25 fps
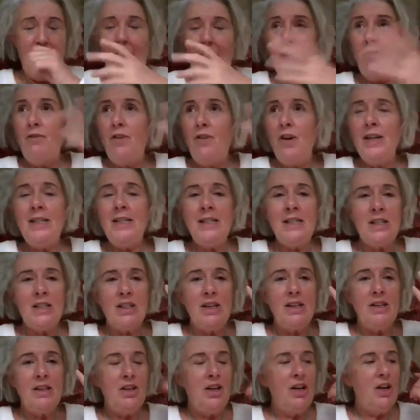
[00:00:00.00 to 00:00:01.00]
I find it's,
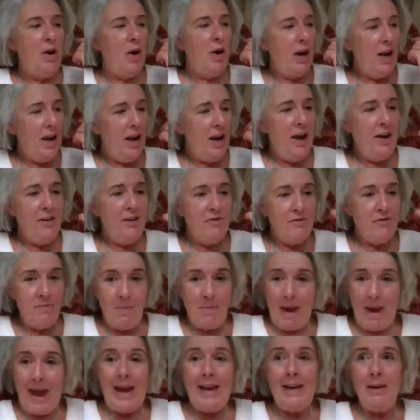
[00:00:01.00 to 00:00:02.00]
a lot of
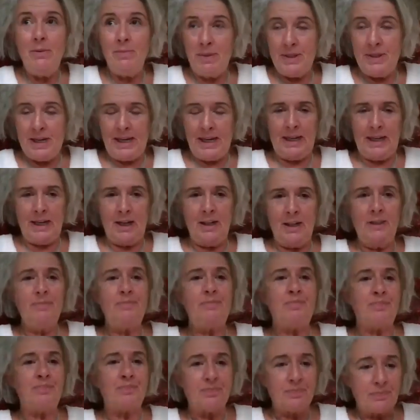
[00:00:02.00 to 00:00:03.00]
men in particular
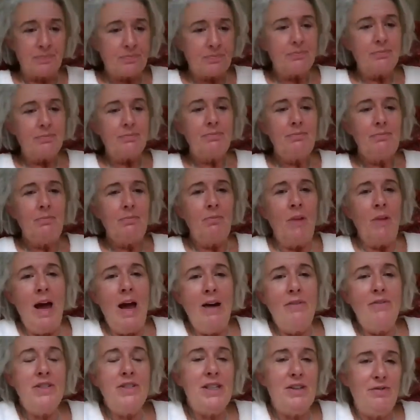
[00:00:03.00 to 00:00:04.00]

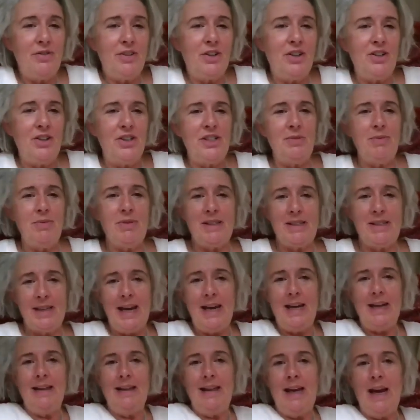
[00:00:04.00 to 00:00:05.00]
have a difficulty with
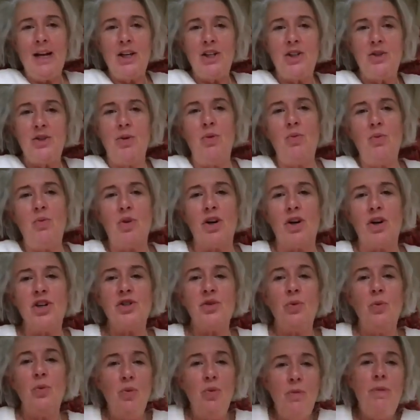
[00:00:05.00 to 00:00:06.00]
saying the actual
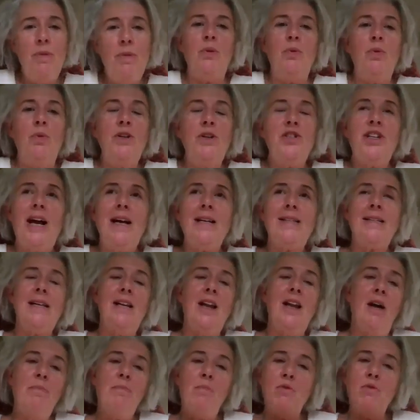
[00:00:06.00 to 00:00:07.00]
word woman, which has a
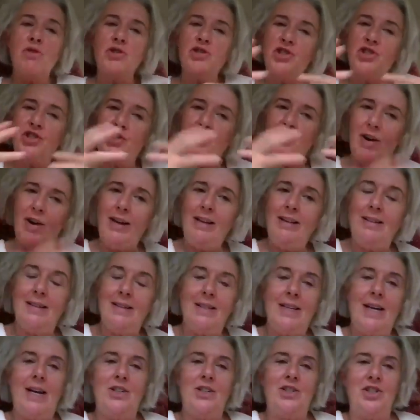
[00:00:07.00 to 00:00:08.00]
lot more strength
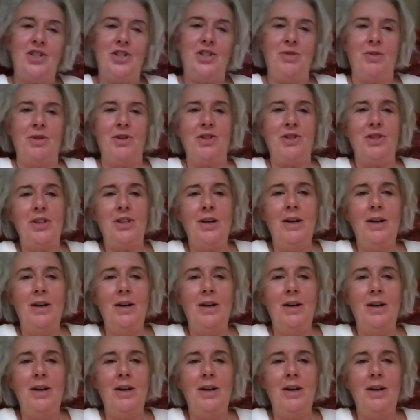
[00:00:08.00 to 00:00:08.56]
attached to it